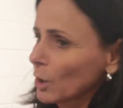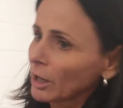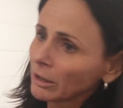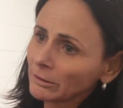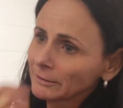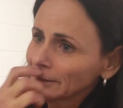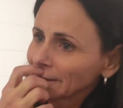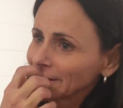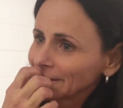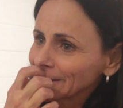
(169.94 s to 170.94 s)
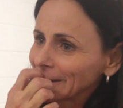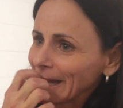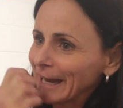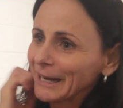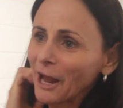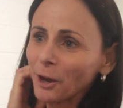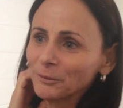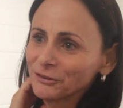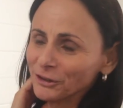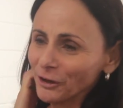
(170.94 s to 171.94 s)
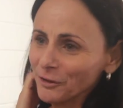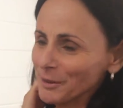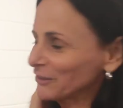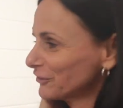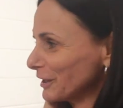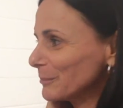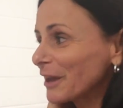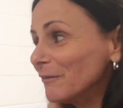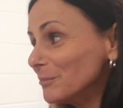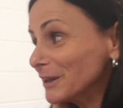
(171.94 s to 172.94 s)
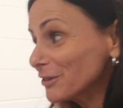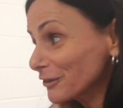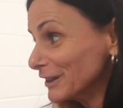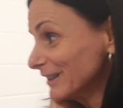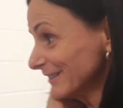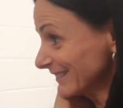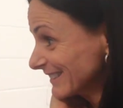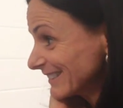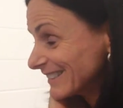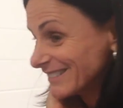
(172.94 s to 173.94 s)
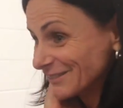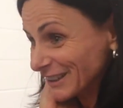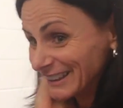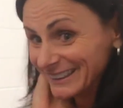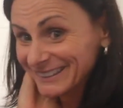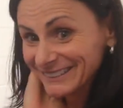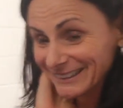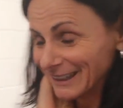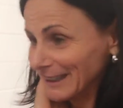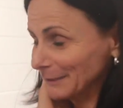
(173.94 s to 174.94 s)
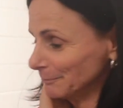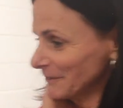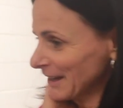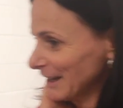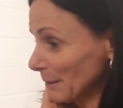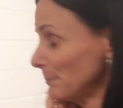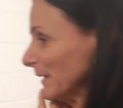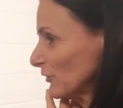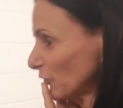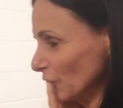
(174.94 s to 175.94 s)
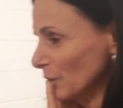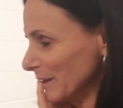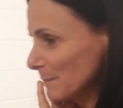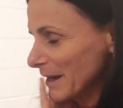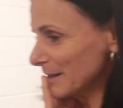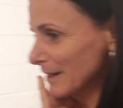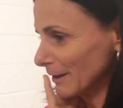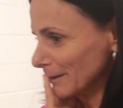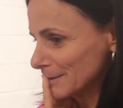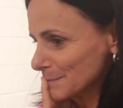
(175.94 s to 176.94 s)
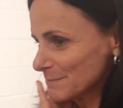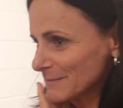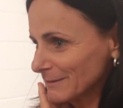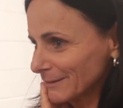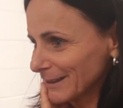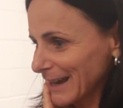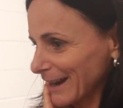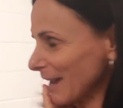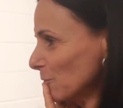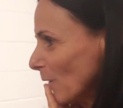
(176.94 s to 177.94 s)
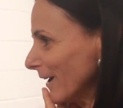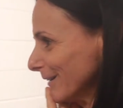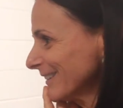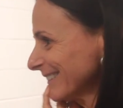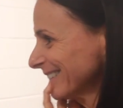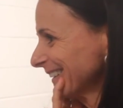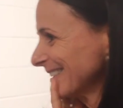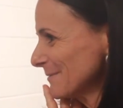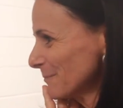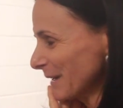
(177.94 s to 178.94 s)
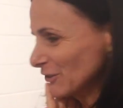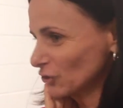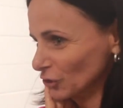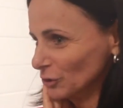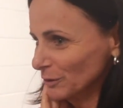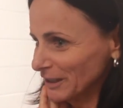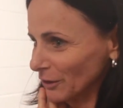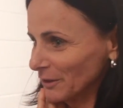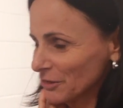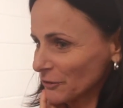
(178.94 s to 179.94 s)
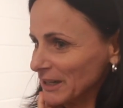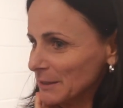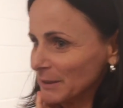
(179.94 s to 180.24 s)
Well, it helps. You know, the best teams have a big three, mm-hmm. really. A big two, and, you know, you can't have one. But two, you know, and three.